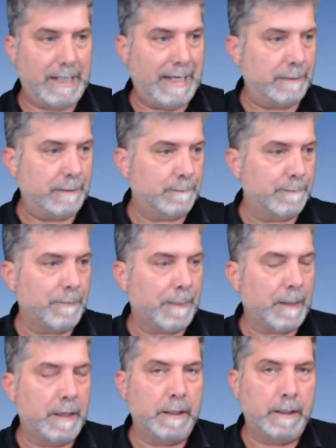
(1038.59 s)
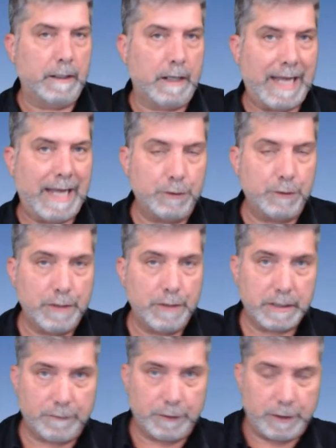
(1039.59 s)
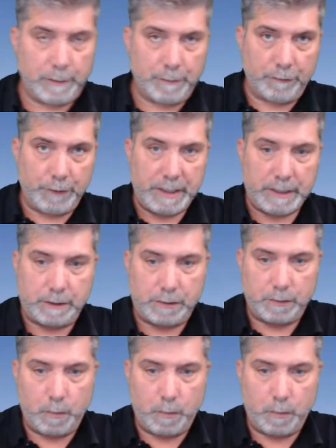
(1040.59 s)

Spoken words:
And I do this for a number of reasons.